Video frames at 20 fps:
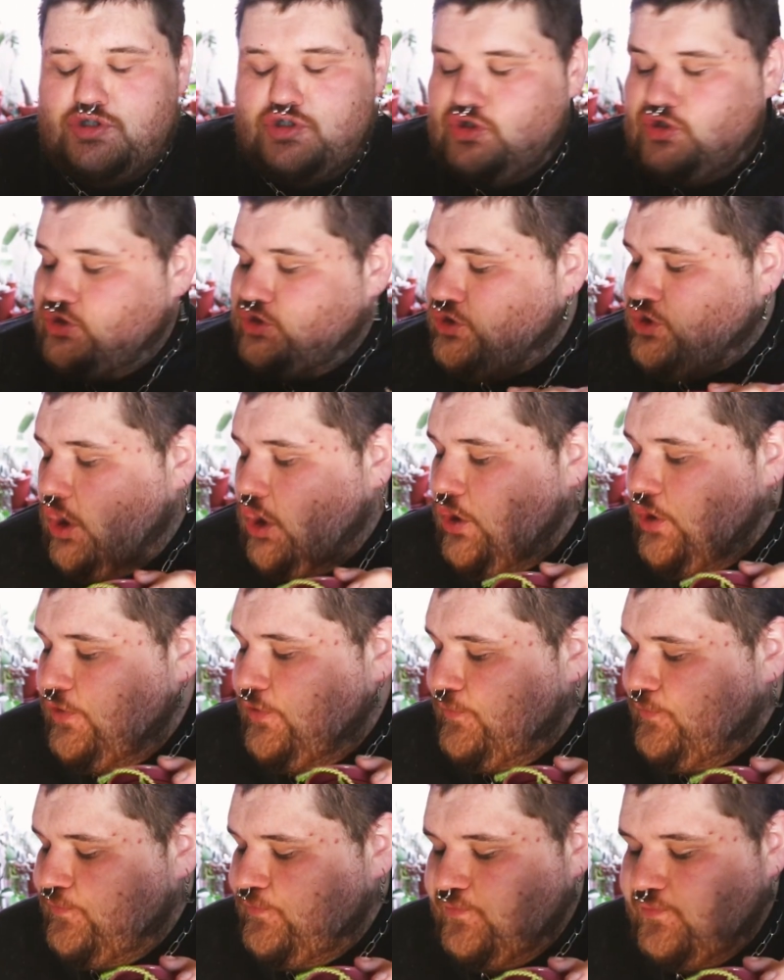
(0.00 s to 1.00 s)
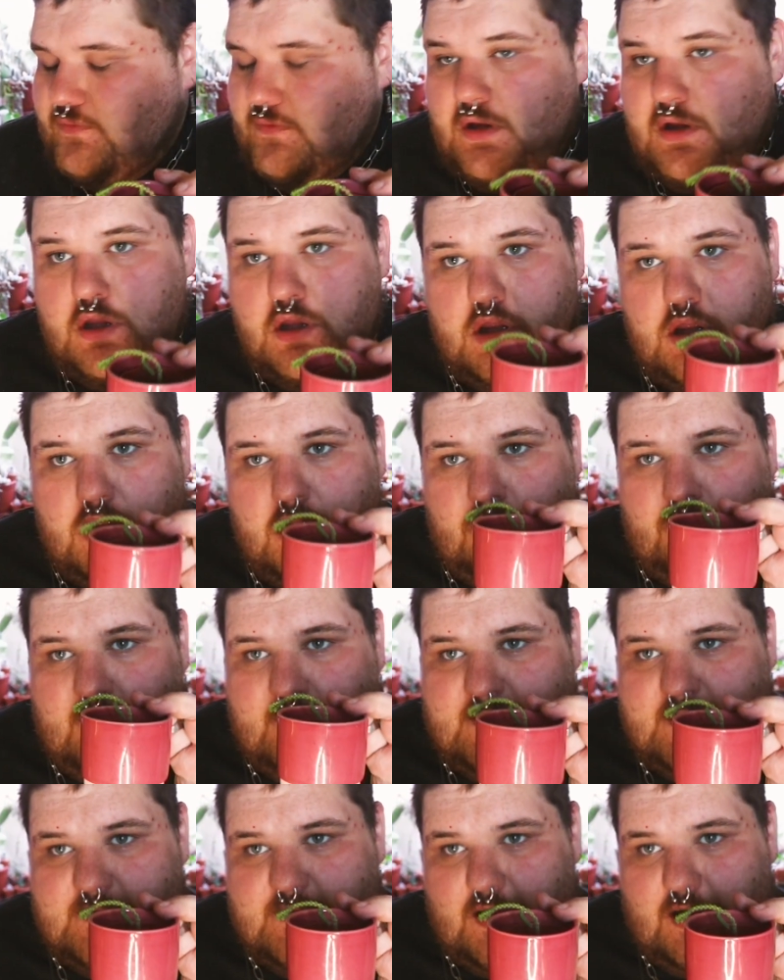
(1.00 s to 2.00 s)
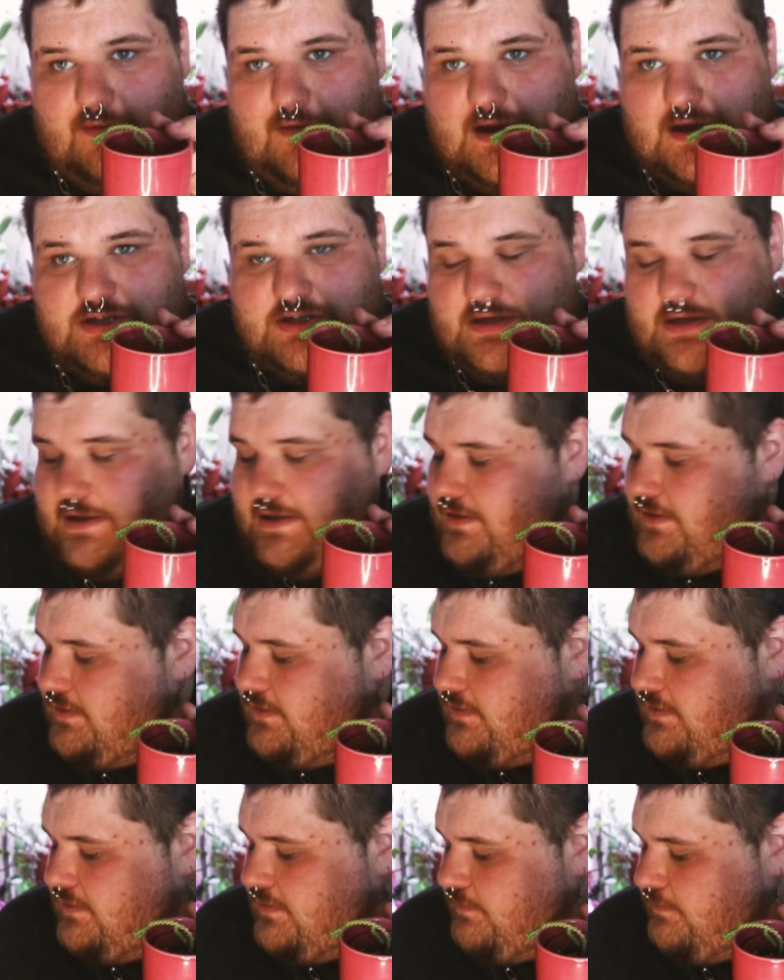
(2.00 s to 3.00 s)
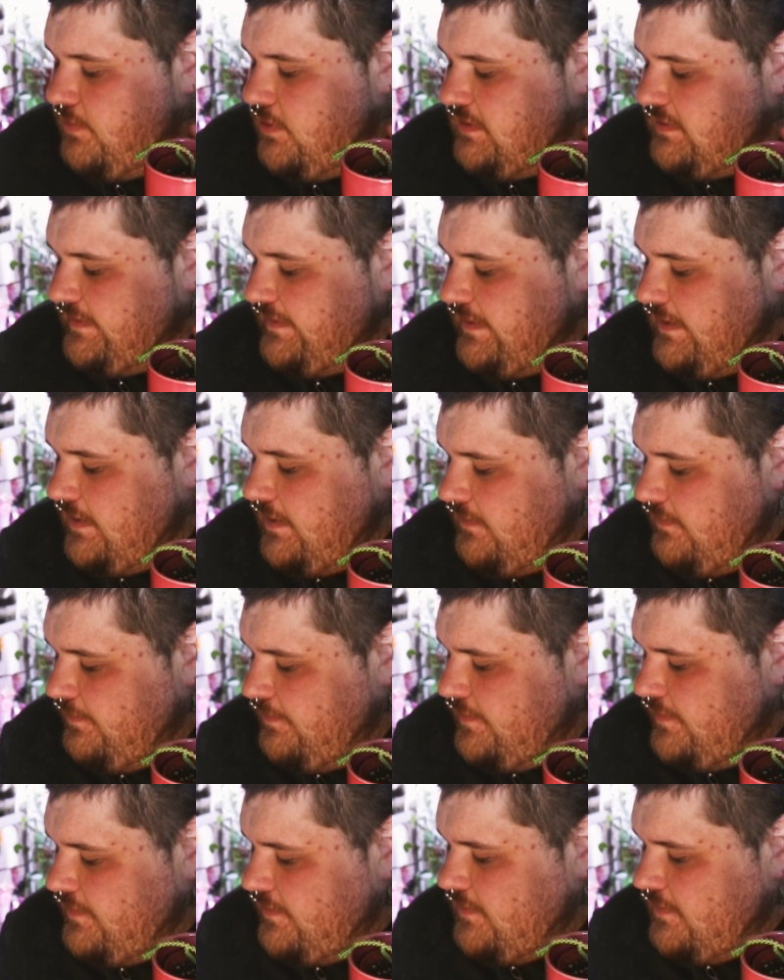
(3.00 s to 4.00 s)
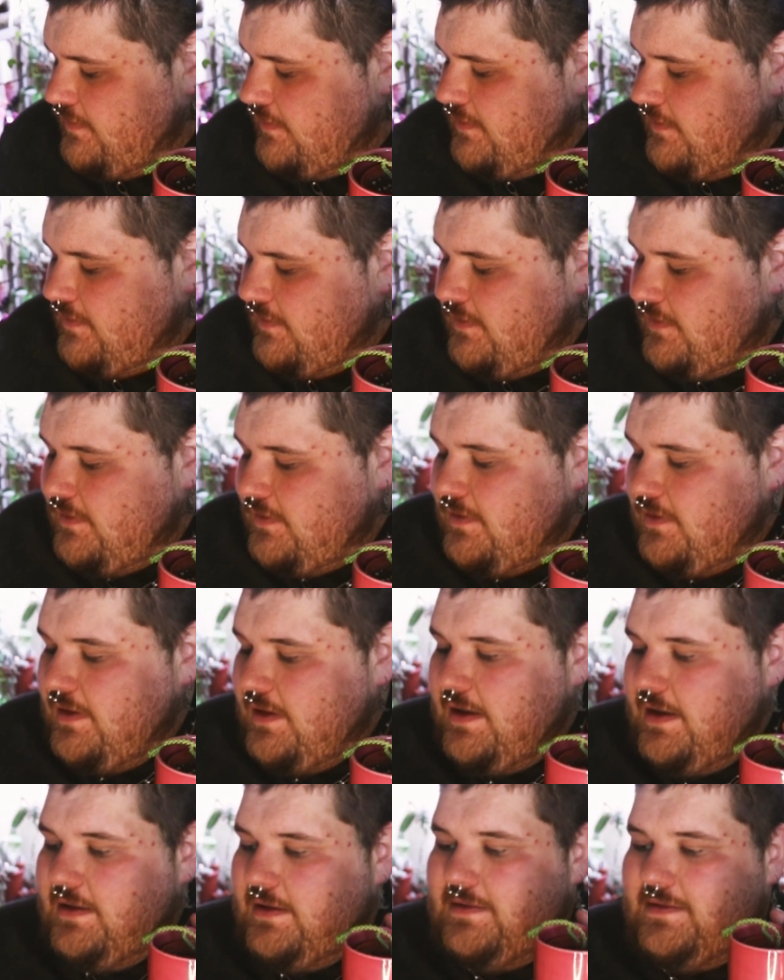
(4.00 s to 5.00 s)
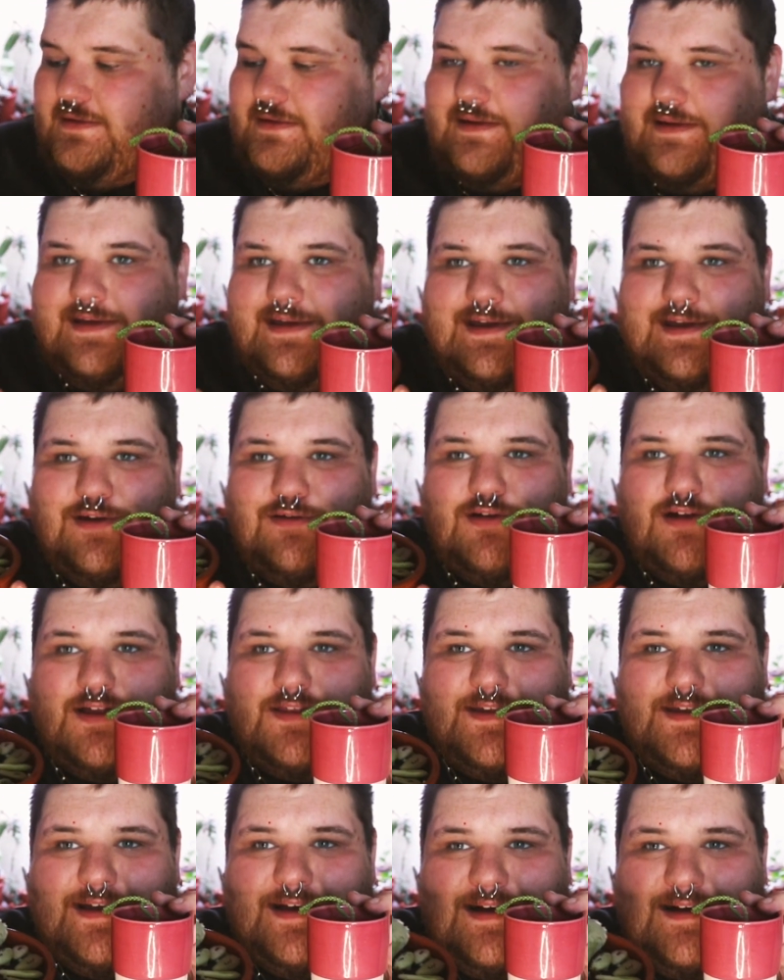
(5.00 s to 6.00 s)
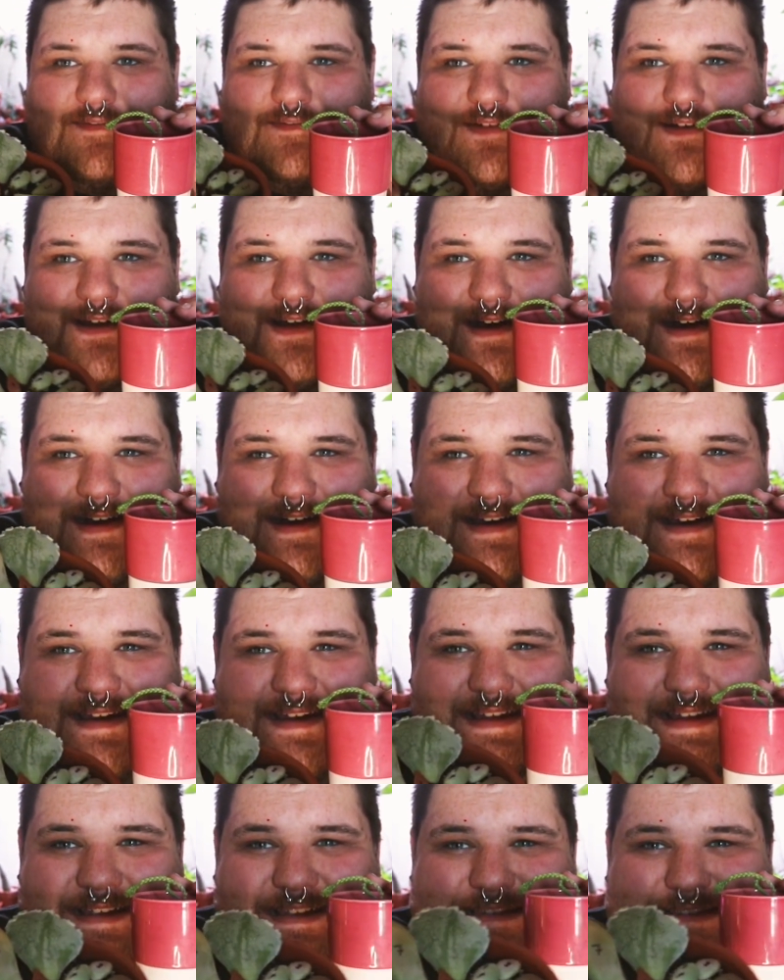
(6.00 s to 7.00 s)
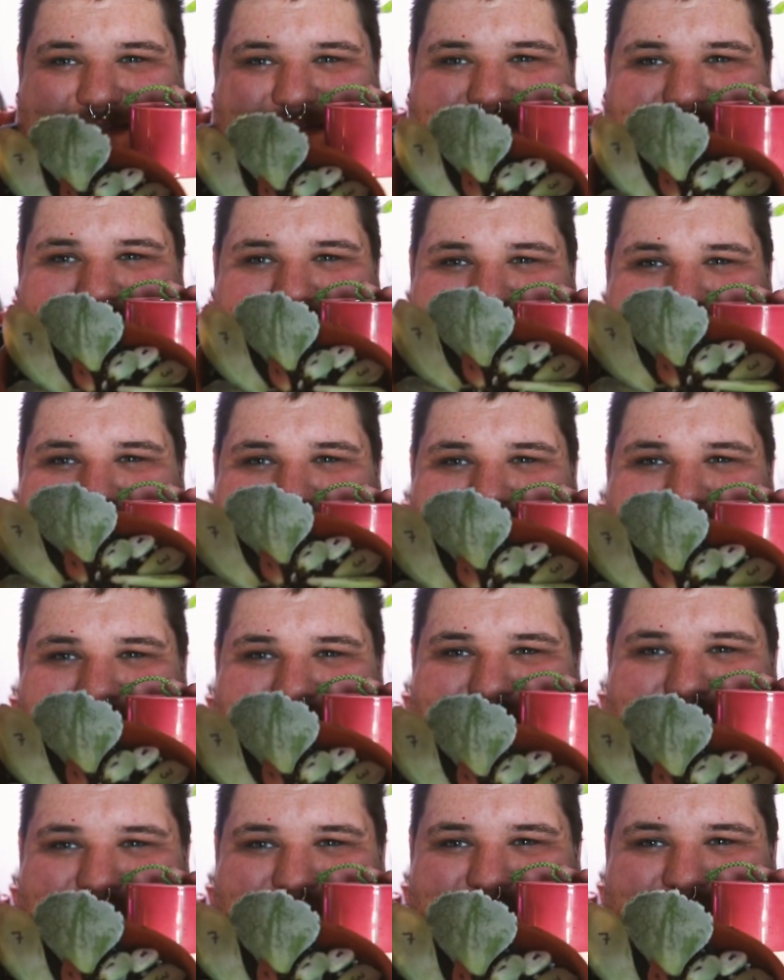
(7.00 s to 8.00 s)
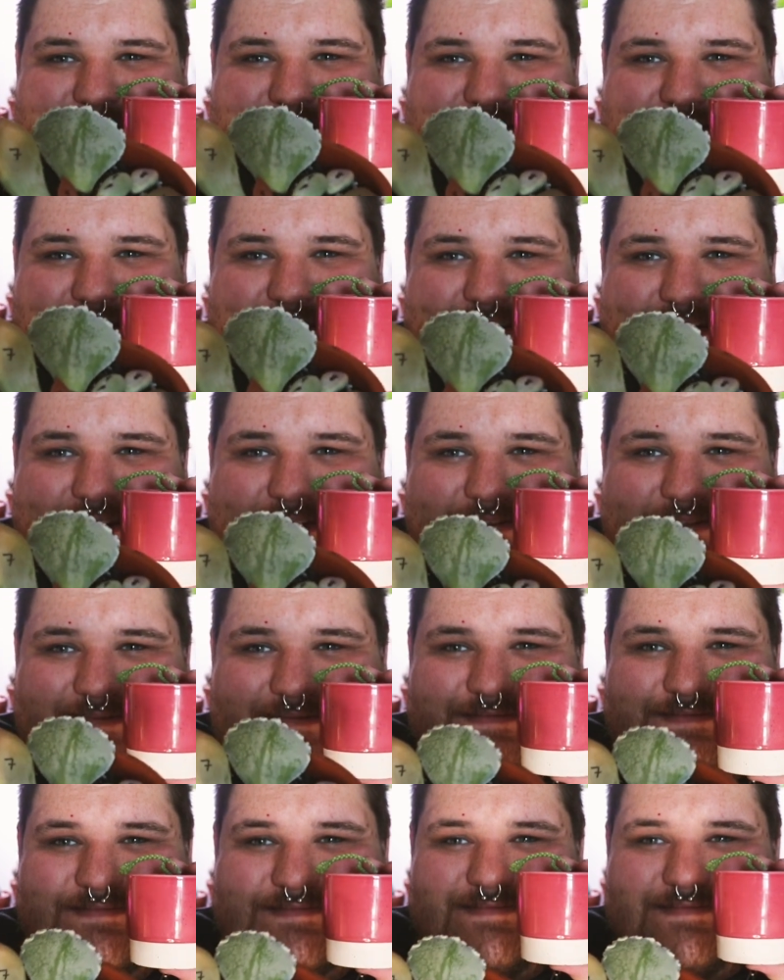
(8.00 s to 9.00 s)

So this is the crassula potted up. And here are the other guys, just all chilling.